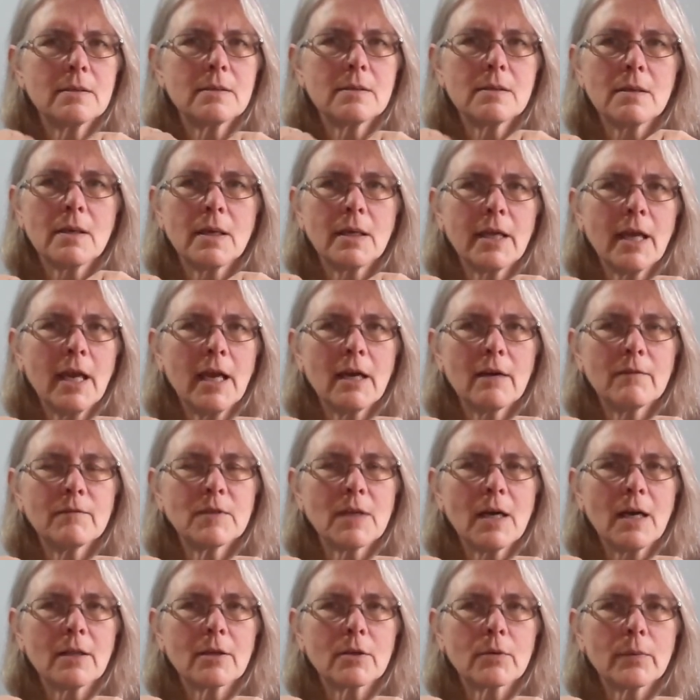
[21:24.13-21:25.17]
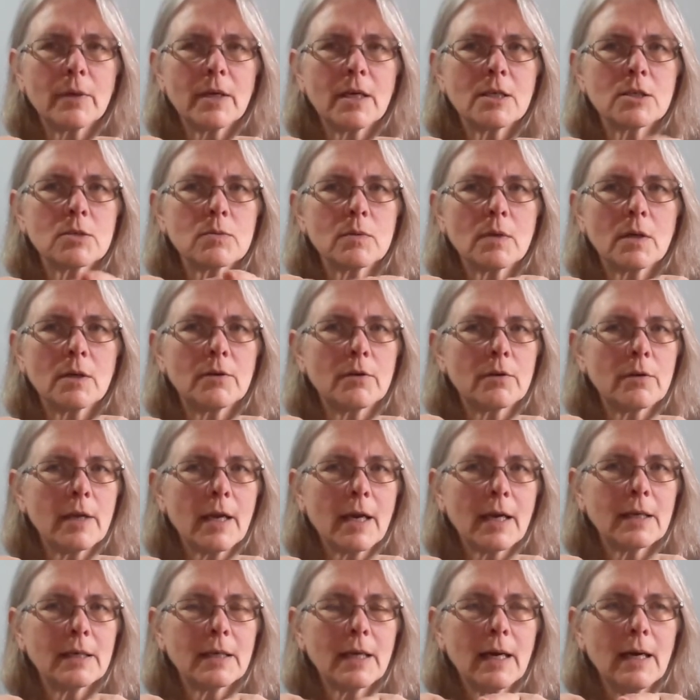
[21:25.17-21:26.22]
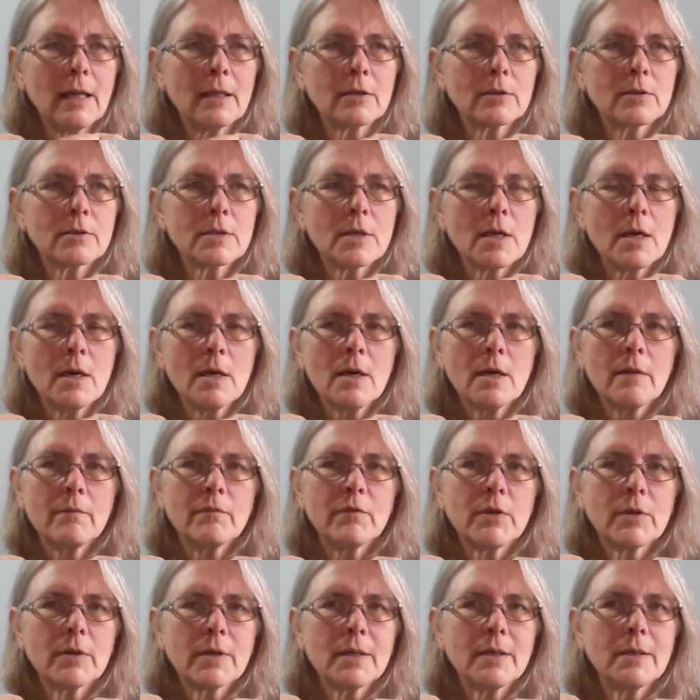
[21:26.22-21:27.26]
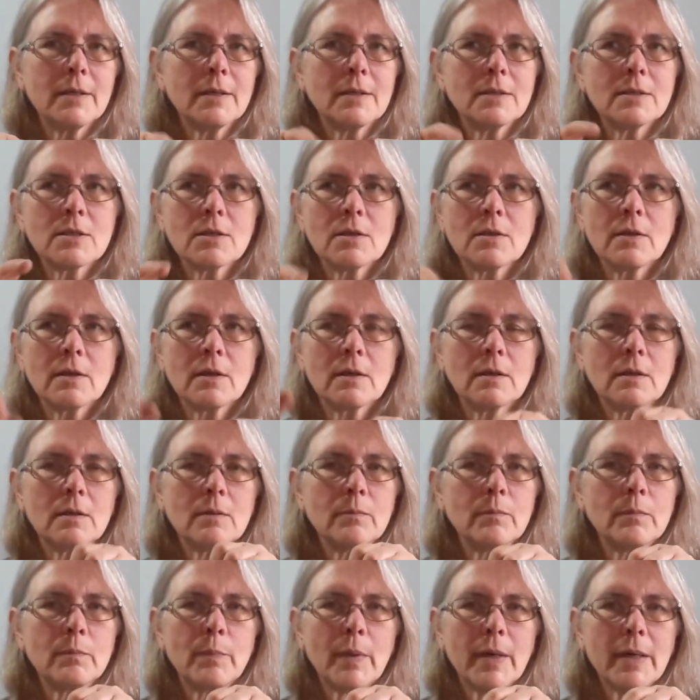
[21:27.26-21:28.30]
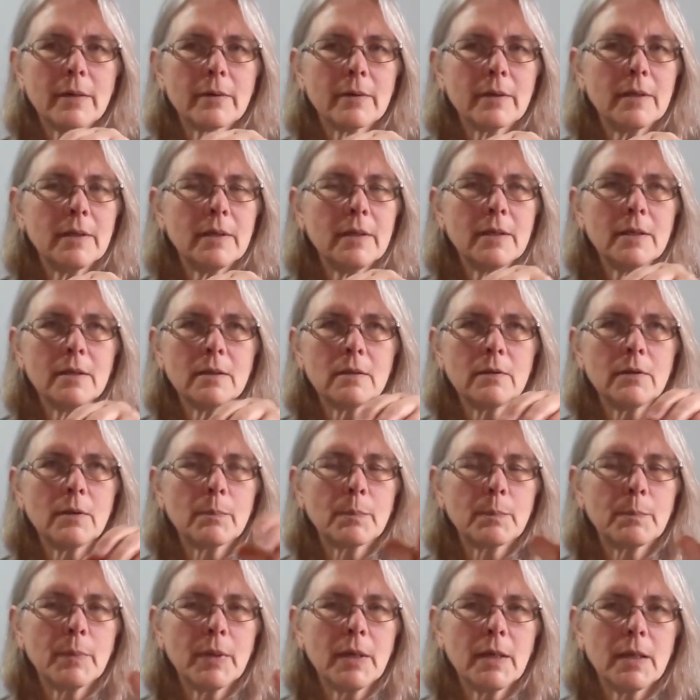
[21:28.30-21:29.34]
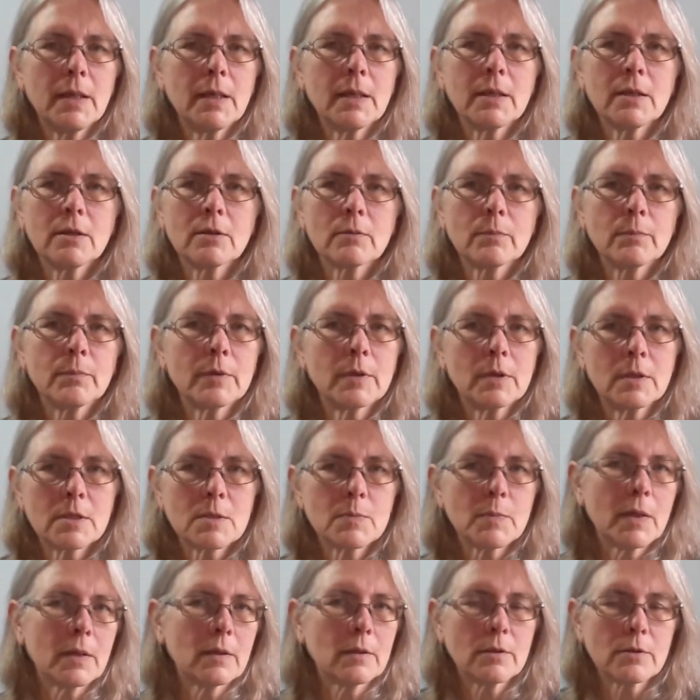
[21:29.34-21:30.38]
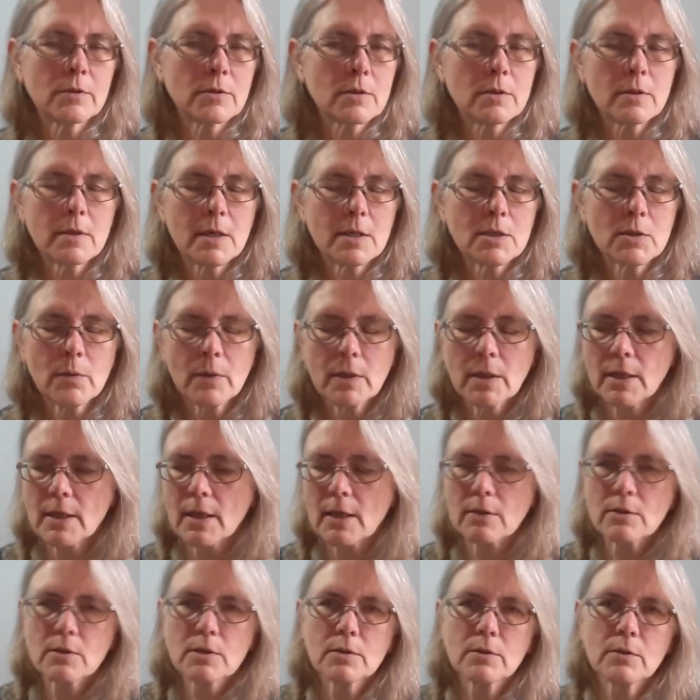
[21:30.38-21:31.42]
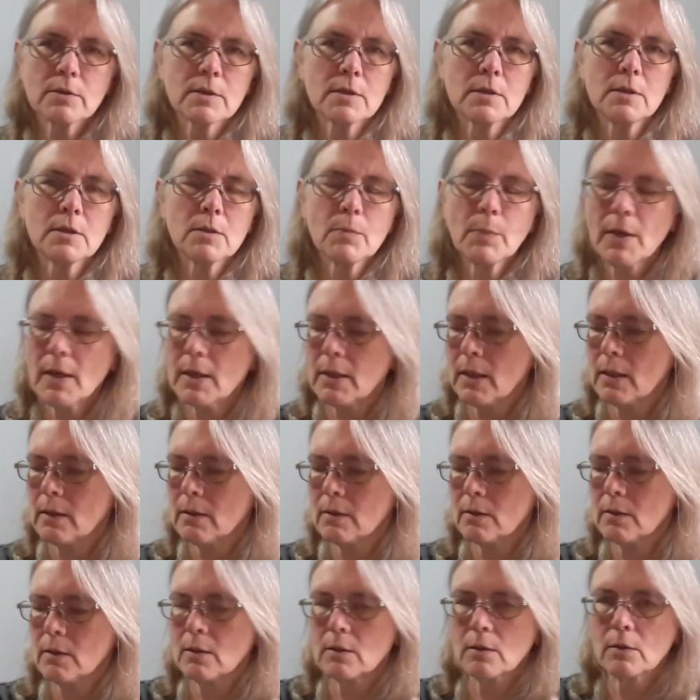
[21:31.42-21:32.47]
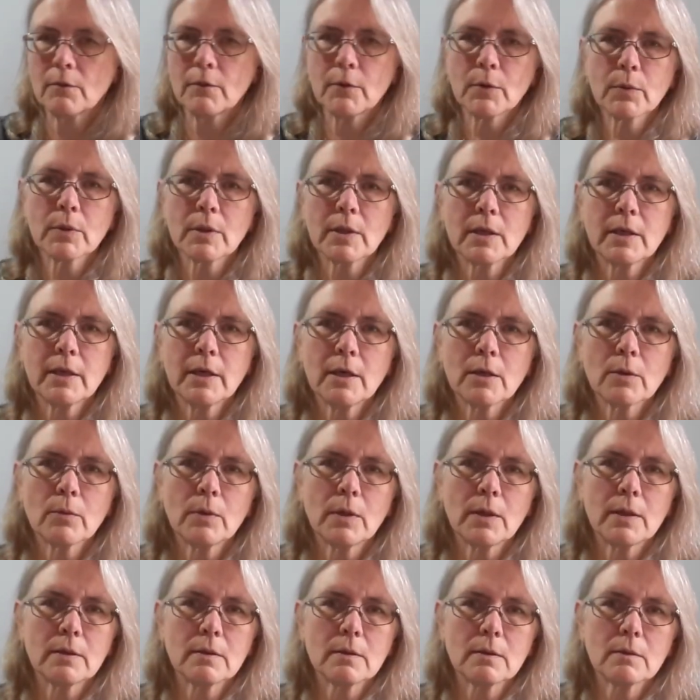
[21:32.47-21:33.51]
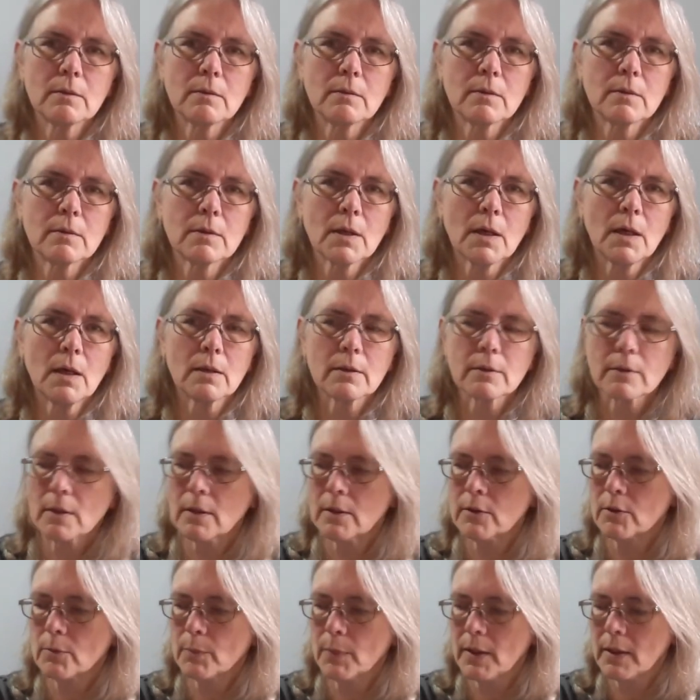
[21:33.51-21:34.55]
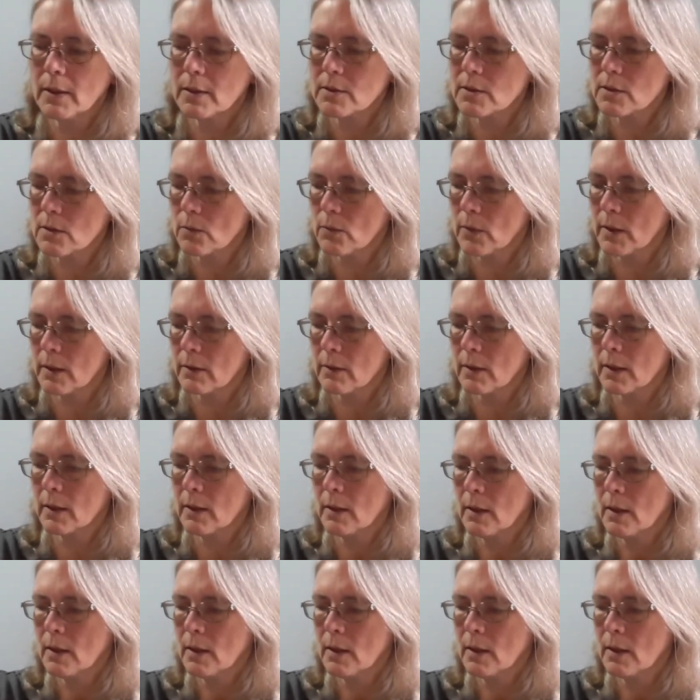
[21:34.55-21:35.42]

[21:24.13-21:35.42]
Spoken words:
$8.50 range, under $9. You get into the berry or the pink, you're going to spend closer to that $20. So it's going to depend on, if you really care what color underpants you're wearing.